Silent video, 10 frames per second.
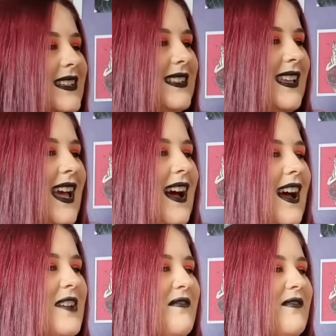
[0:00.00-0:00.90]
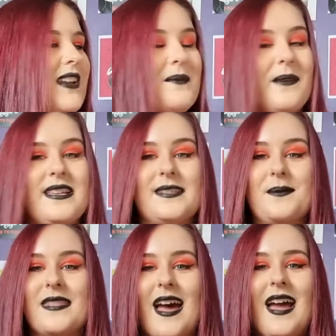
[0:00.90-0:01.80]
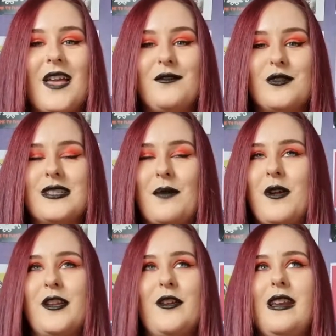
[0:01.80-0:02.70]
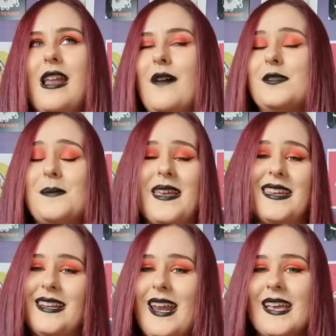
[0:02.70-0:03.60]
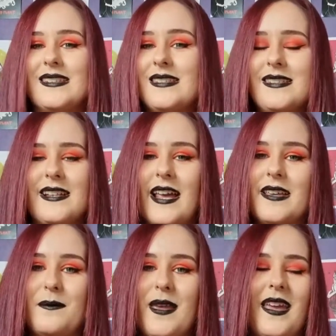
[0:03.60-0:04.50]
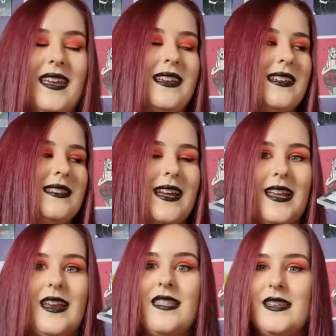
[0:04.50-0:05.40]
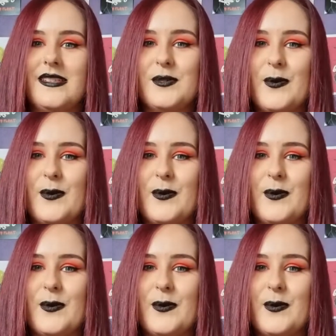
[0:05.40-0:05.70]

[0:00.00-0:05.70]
So yeah, I'm really pleased with that. If you're someone who loves making lists like me, then this is